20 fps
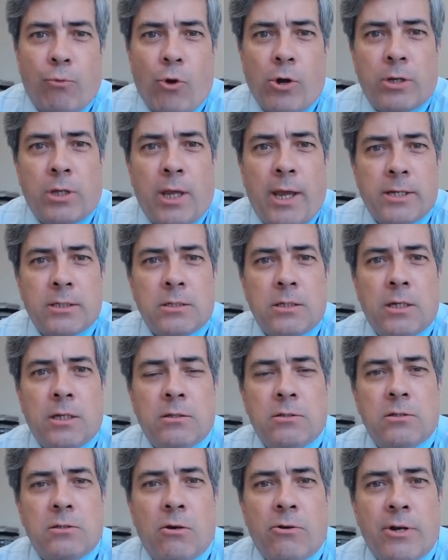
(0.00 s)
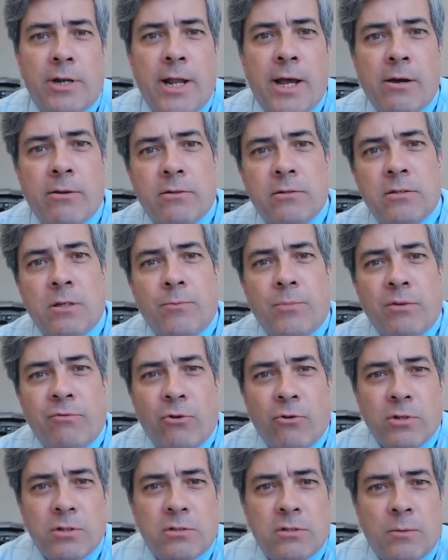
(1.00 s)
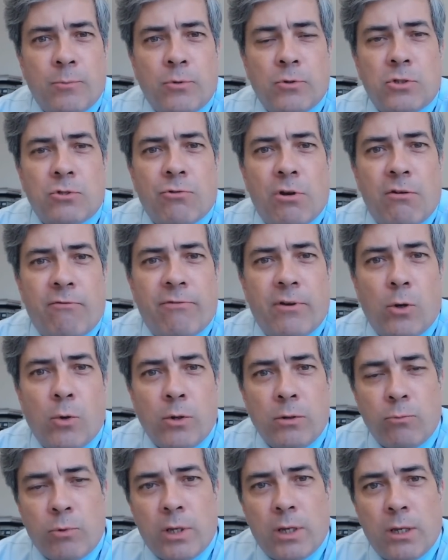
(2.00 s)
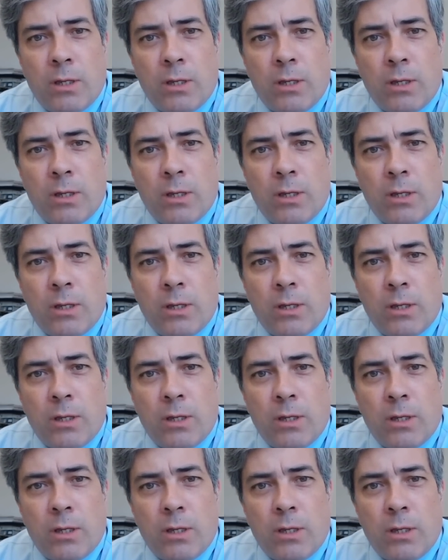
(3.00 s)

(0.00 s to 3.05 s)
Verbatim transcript: Broadcasting started out as something very simple, straightforward.